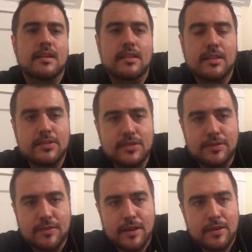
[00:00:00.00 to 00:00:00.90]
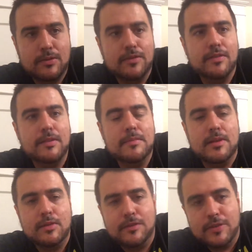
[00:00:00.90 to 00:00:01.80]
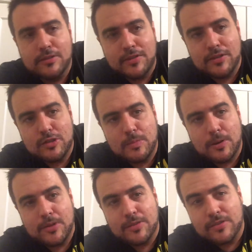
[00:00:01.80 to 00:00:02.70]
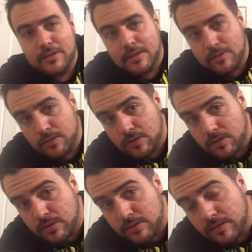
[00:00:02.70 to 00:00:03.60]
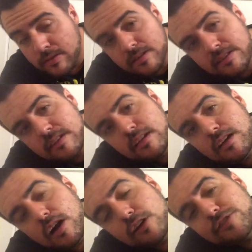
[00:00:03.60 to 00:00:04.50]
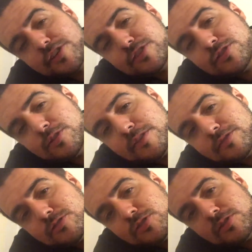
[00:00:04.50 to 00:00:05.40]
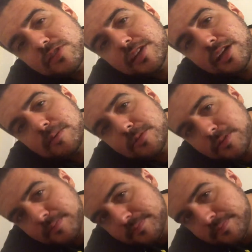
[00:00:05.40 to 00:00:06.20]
Let's see. I don't know if you can read this part or not. Hold on. I'll read it to you after I show it on the camera.